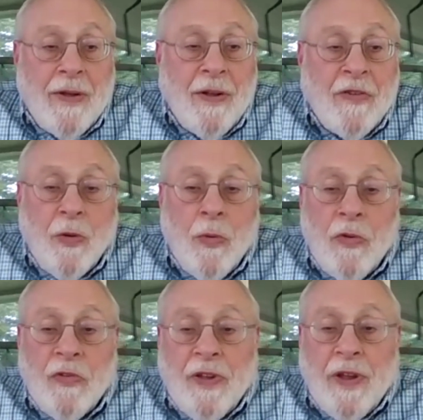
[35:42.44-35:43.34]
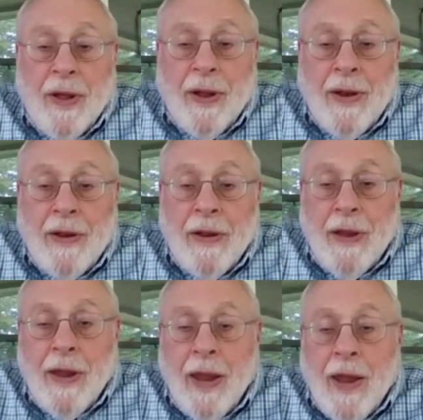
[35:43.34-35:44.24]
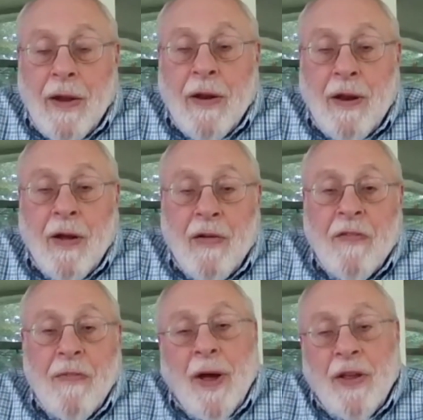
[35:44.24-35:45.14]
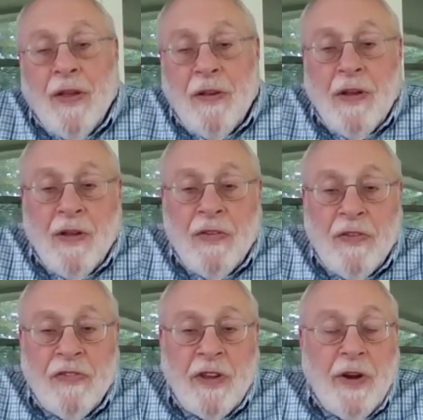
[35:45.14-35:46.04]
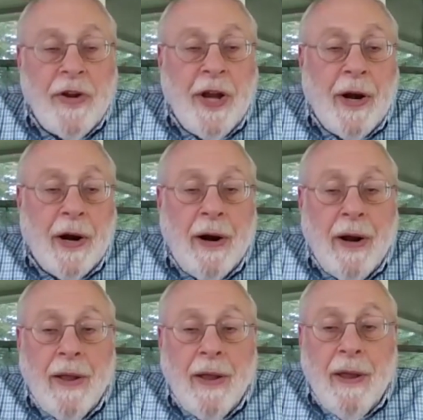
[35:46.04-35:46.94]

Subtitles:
schools at the end of my senior year.